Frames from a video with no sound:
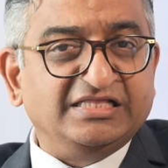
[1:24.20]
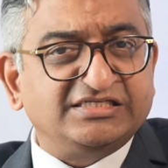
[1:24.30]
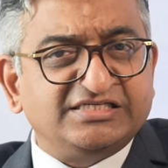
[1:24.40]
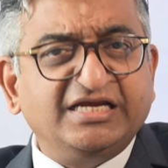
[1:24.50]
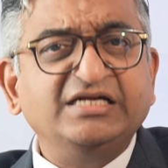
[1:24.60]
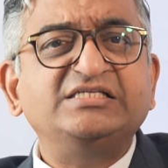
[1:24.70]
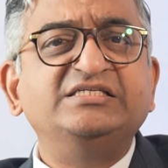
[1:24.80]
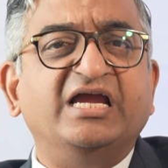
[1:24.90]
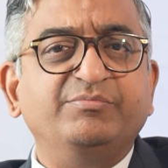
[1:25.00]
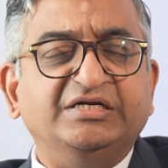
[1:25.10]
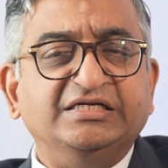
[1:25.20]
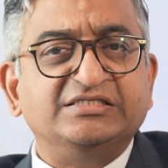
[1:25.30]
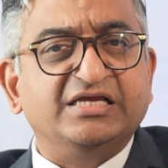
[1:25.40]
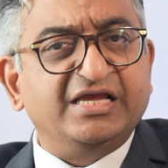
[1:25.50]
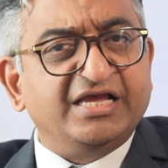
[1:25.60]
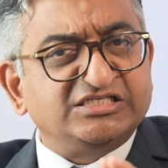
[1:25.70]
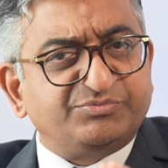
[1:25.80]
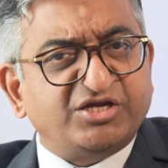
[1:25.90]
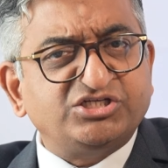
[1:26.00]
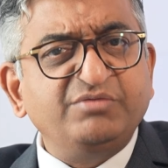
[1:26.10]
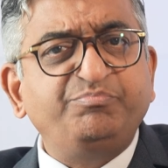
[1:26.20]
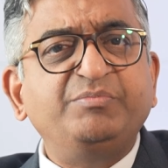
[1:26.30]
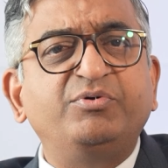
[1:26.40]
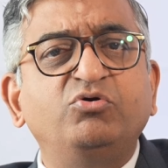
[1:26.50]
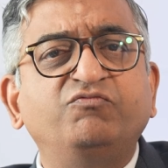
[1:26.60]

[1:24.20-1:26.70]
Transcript: The second is diabetes, especially people